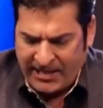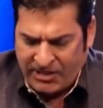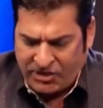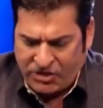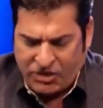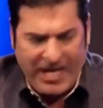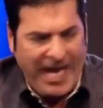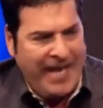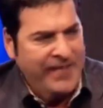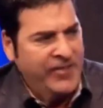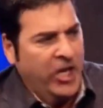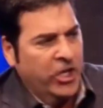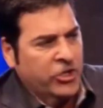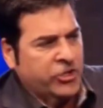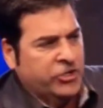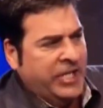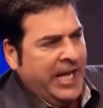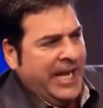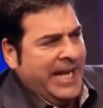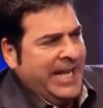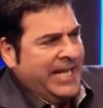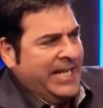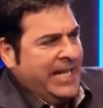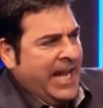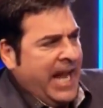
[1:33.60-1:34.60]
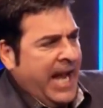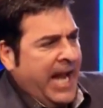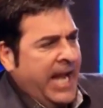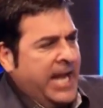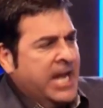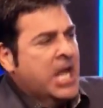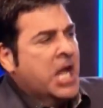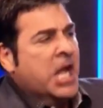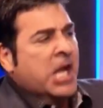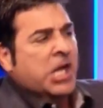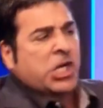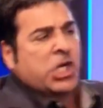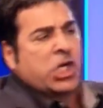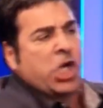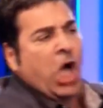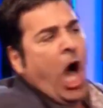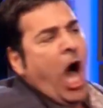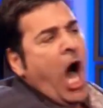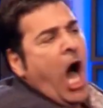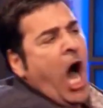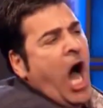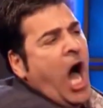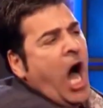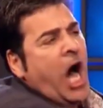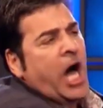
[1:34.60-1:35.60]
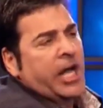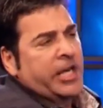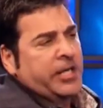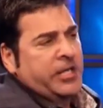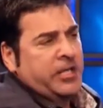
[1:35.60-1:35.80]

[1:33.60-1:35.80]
and their DNA, God,